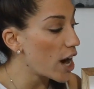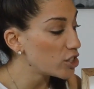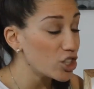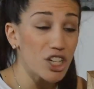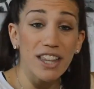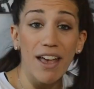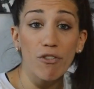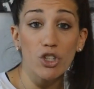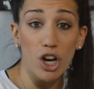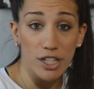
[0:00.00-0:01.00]
estrogen
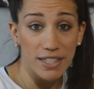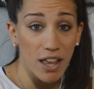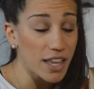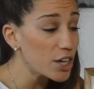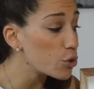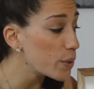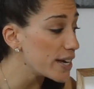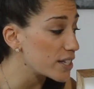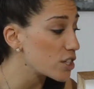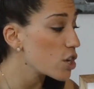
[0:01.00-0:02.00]
levels are still
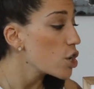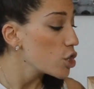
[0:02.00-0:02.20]
increased.